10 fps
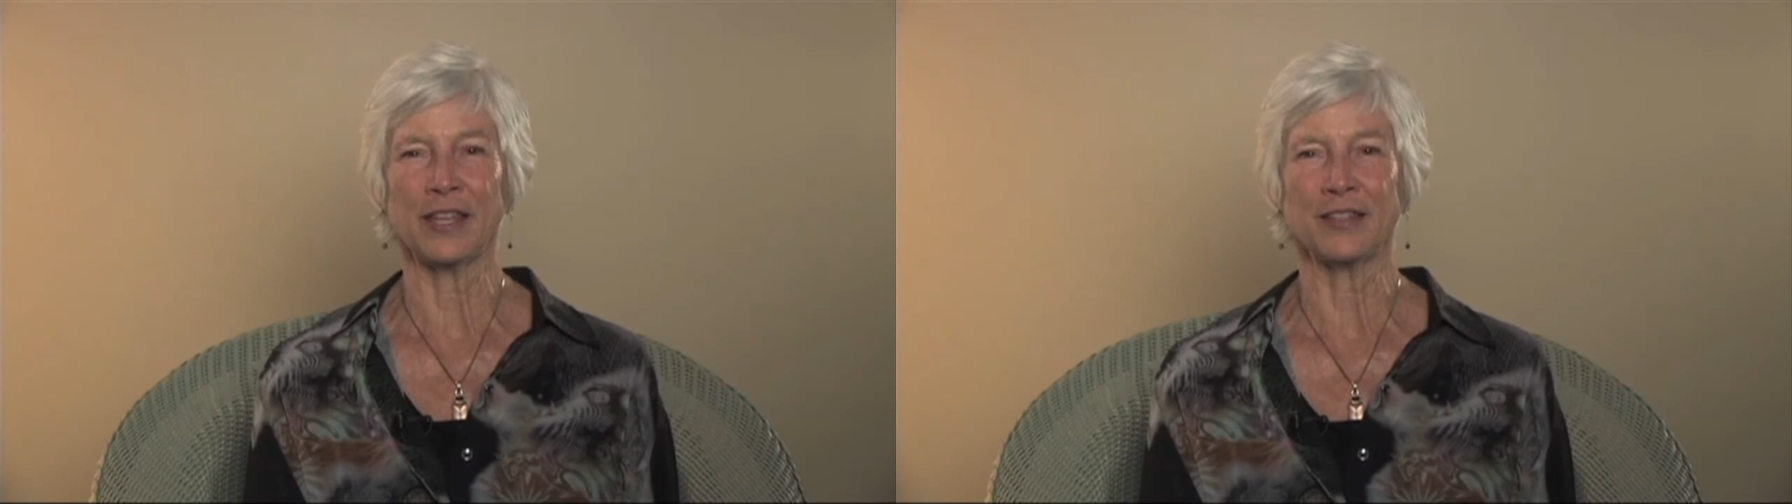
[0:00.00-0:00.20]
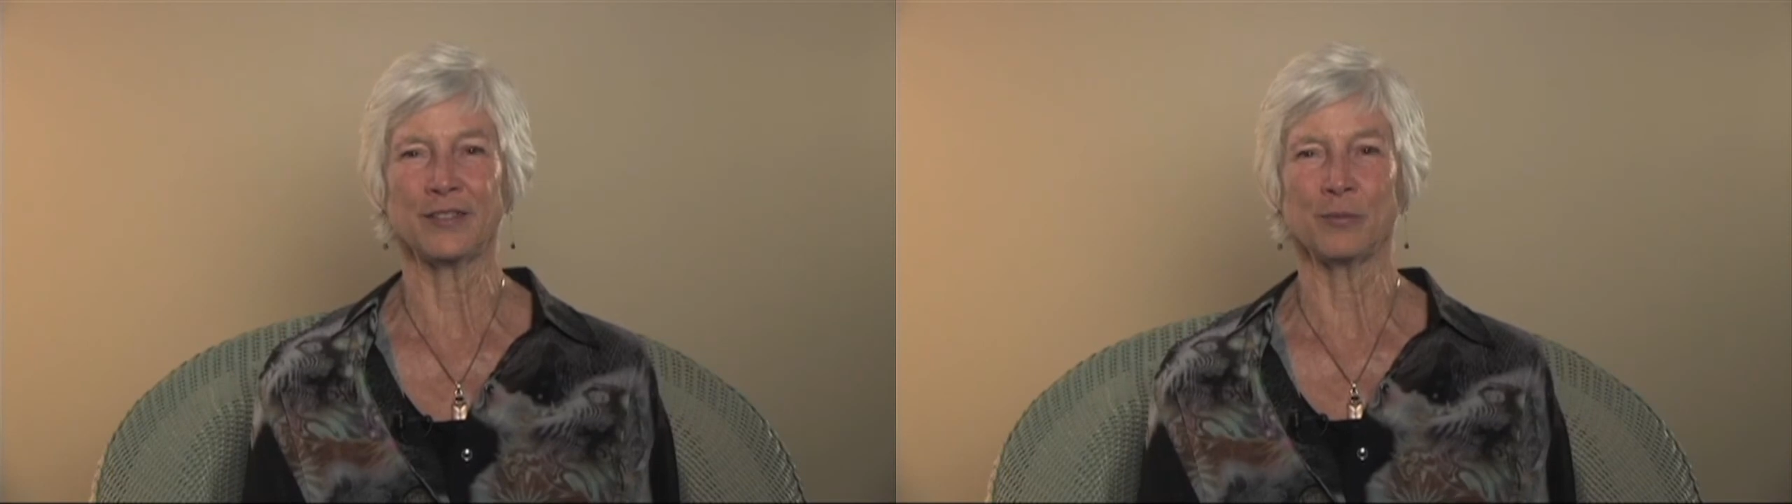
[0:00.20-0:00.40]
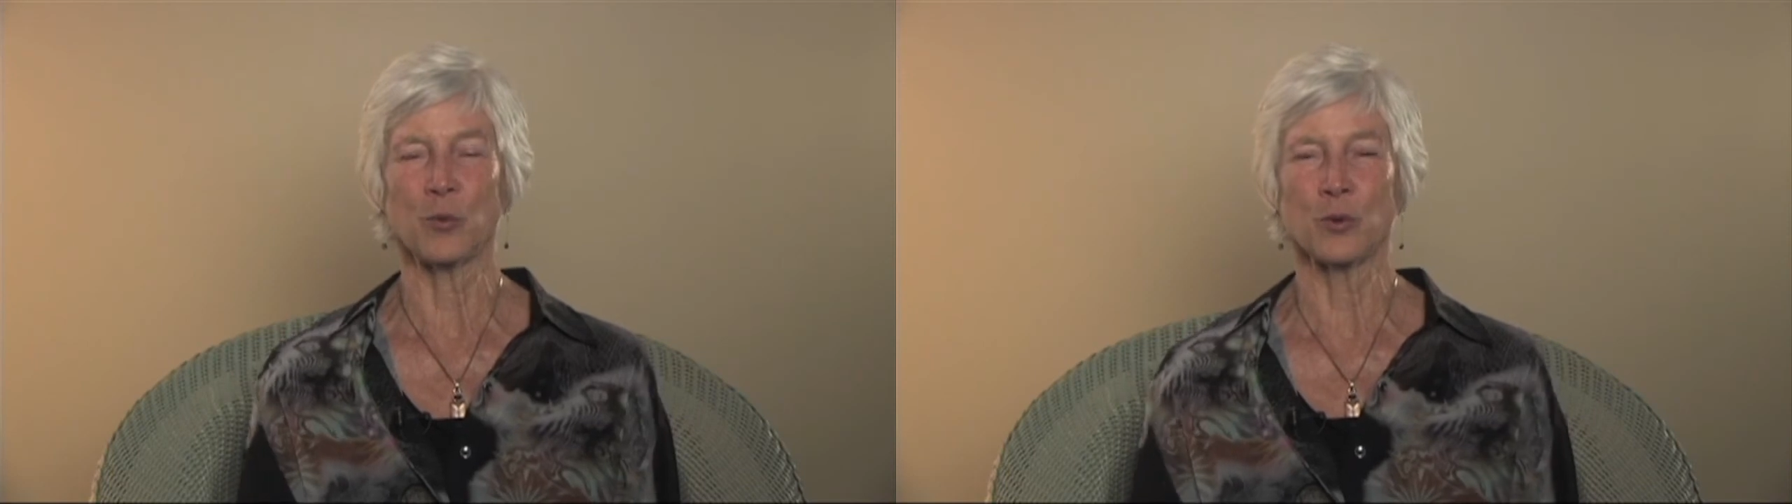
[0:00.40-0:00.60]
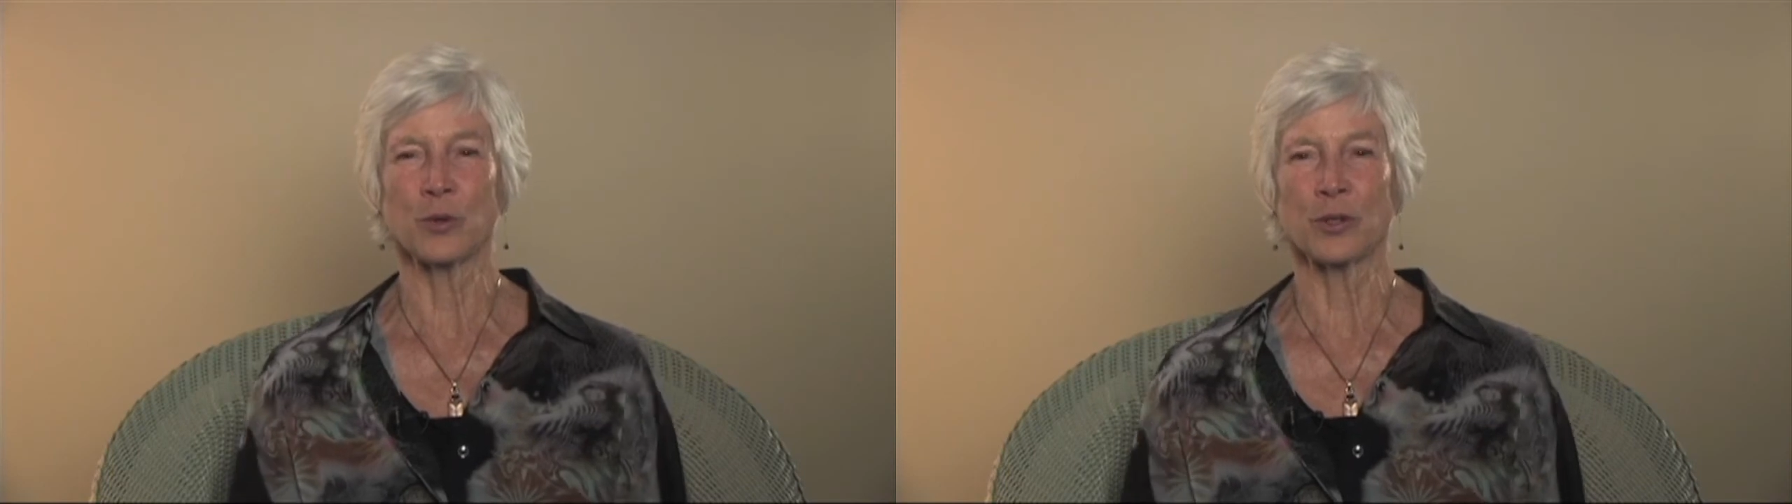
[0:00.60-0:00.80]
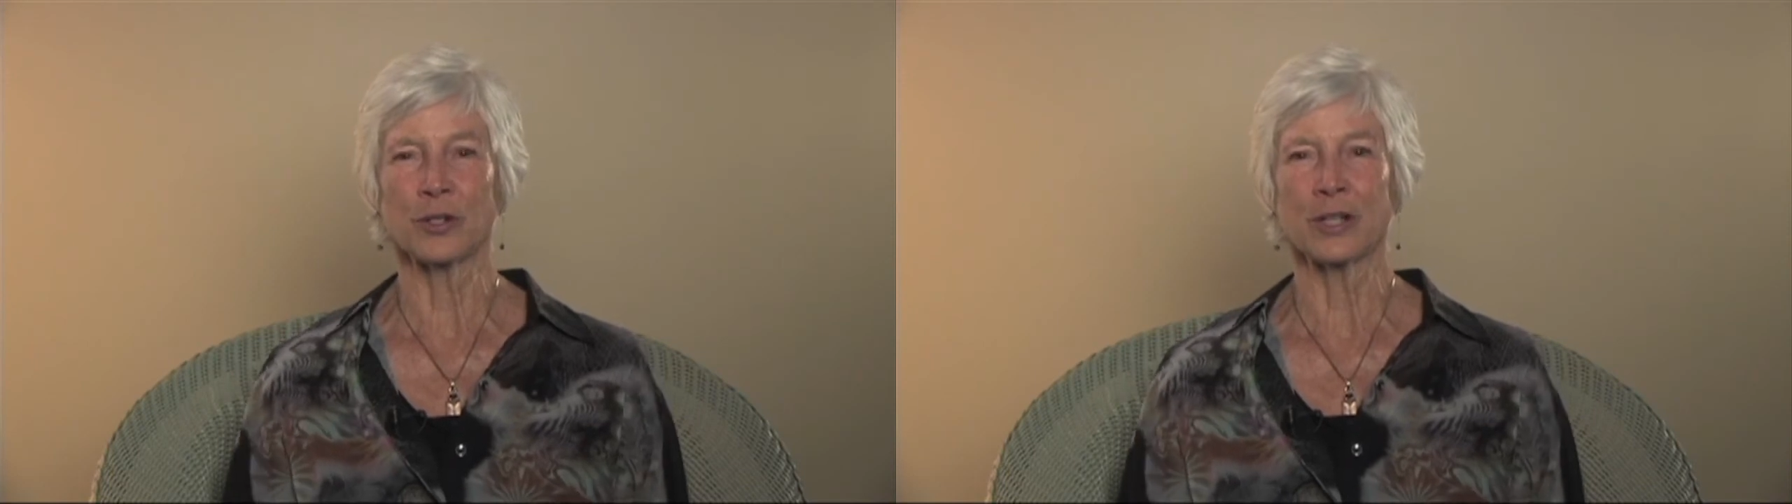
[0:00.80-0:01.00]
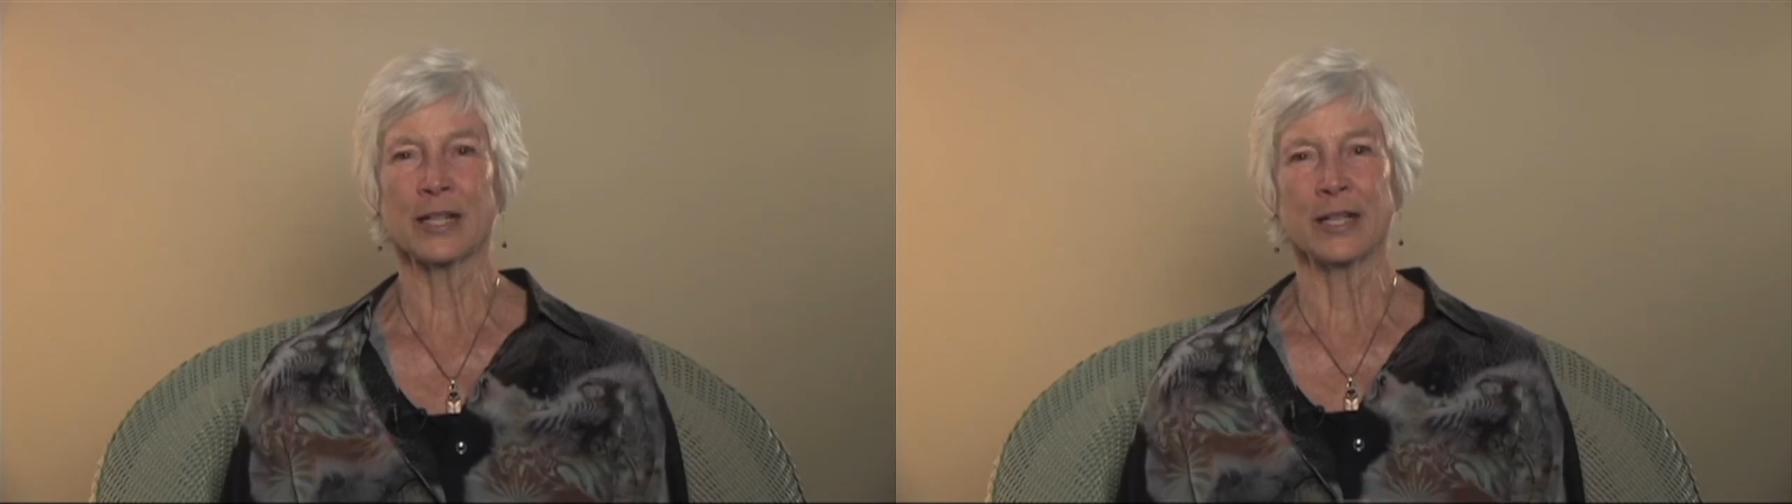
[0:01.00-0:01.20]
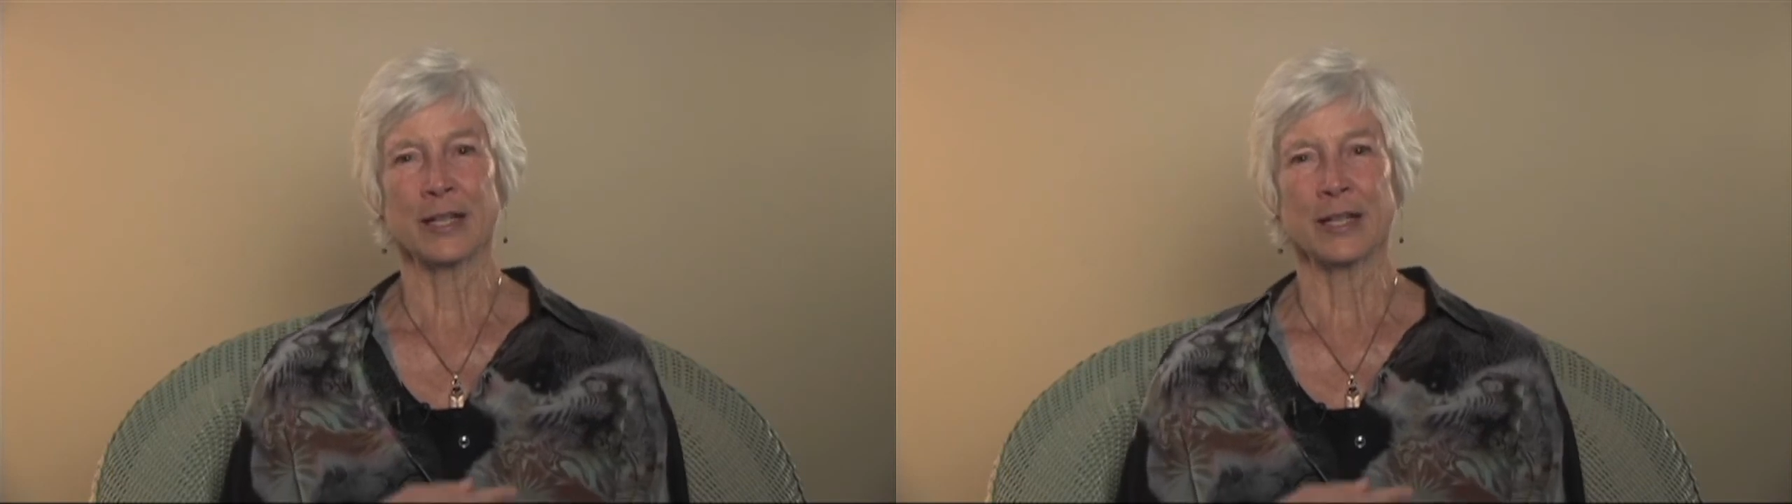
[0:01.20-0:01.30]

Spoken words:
is more